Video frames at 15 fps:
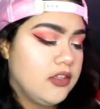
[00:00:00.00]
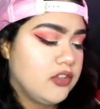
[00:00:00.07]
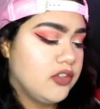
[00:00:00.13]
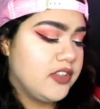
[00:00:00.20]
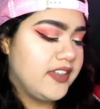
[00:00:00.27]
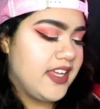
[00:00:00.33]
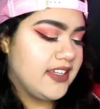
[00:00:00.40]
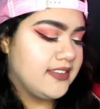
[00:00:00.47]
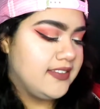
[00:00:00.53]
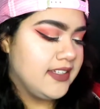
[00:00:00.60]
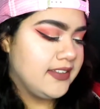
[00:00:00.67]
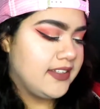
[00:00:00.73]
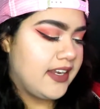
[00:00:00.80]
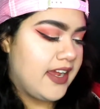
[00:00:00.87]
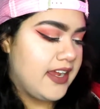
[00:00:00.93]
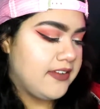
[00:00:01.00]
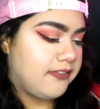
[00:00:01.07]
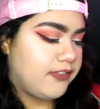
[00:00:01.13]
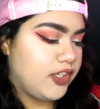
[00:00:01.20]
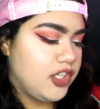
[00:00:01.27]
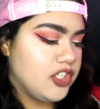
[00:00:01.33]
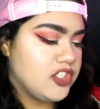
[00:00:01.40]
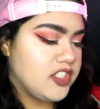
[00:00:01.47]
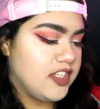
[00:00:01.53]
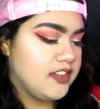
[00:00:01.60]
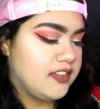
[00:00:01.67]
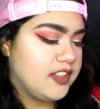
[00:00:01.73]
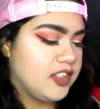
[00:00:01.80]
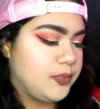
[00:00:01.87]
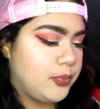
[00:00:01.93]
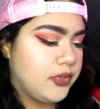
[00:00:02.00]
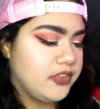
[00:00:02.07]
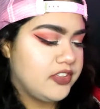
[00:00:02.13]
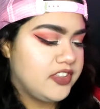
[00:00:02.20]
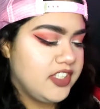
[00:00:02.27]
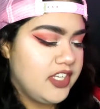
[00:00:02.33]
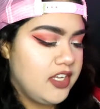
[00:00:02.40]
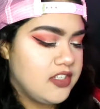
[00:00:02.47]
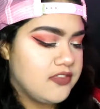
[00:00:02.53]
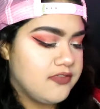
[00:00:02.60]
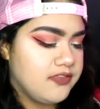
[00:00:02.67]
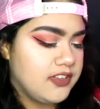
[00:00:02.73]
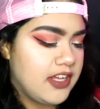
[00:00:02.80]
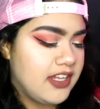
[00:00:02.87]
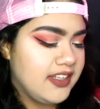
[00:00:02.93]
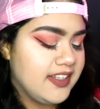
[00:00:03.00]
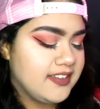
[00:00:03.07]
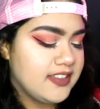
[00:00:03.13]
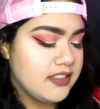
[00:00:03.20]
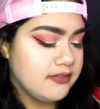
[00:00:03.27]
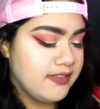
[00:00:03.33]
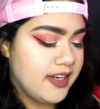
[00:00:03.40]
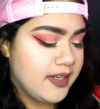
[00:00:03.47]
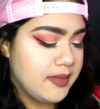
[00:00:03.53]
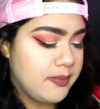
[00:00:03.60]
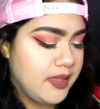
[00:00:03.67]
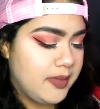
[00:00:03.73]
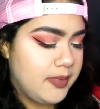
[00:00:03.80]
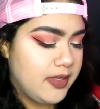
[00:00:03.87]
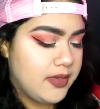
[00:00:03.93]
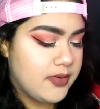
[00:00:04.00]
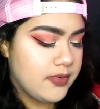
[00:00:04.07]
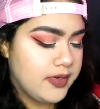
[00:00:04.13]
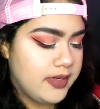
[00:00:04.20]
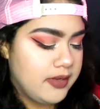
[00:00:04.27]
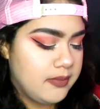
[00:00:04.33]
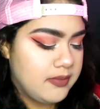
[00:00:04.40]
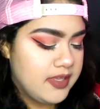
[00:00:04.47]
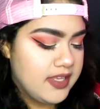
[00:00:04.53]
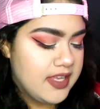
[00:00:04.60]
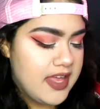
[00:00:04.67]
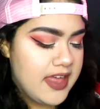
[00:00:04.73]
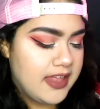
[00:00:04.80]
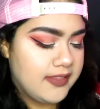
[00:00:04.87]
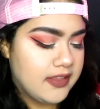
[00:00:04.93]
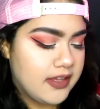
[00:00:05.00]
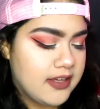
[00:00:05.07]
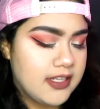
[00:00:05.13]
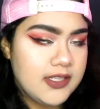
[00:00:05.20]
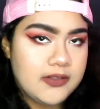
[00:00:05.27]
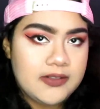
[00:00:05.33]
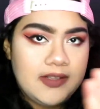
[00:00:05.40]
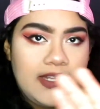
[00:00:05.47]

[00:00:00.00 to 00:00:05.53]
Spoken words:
So the next thing that I finished is this Prestige Flawless and Ready BB Cream in the color